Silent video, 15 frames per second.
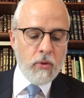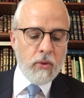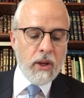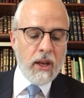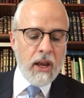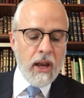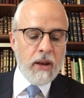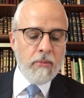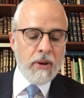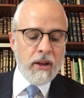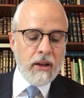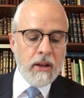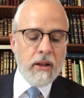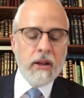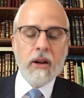we gain by
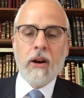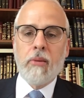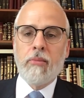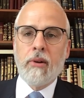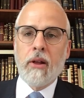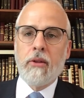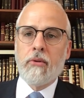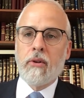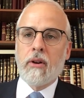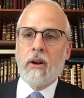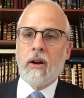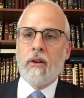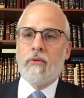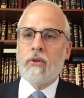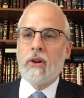killing our brother and
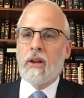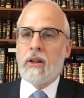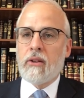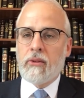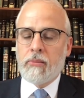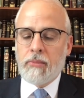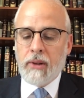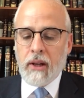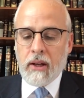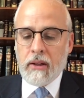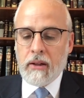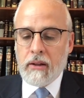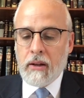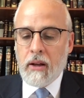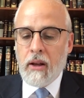covering his
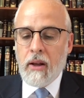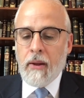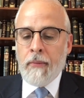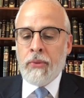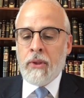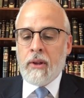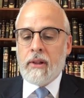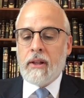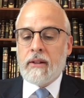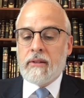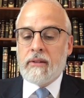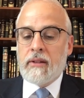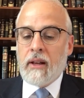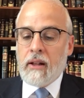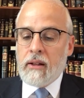blood? Let's
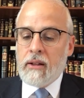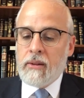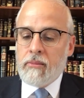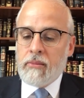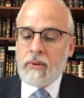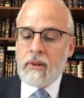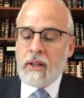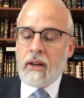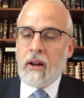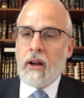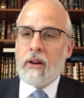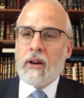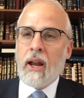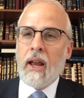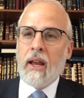sell him, let
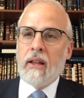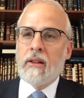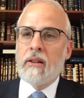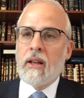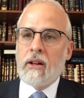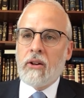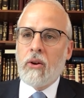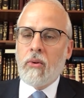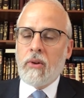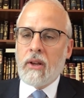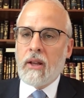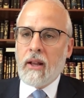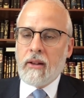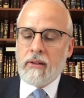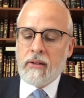our hand not go
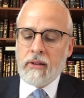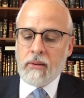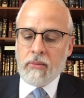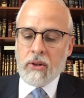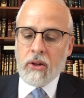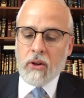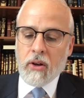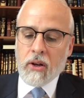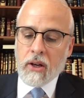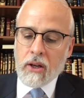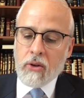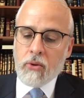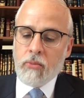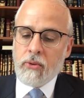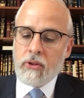against him,
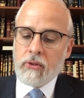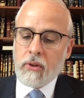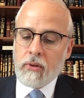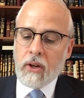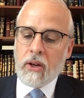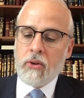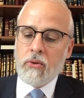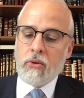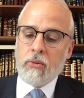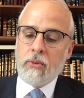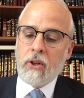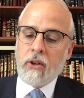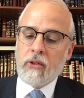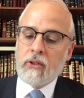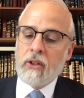
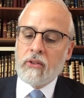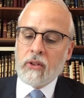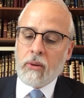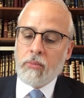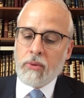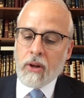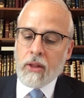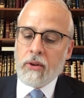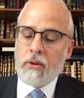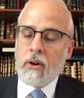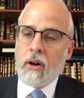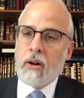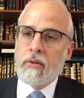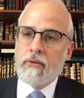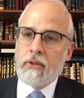because he's our
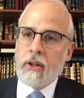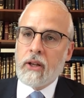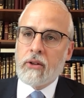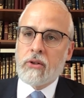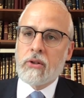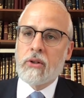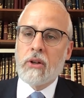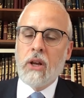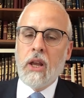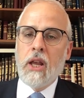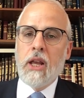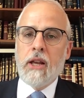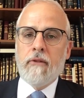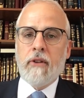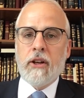brother, our flesh.
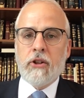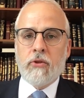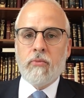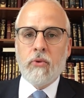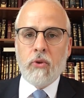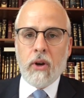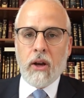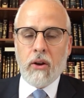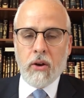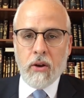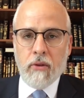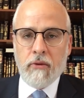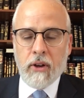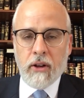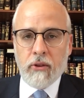And
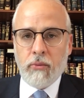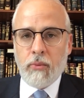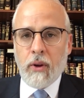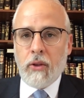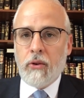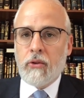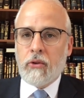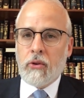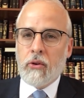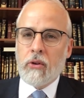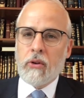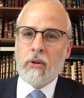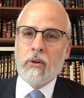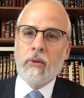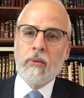his brothers
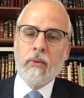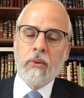heard.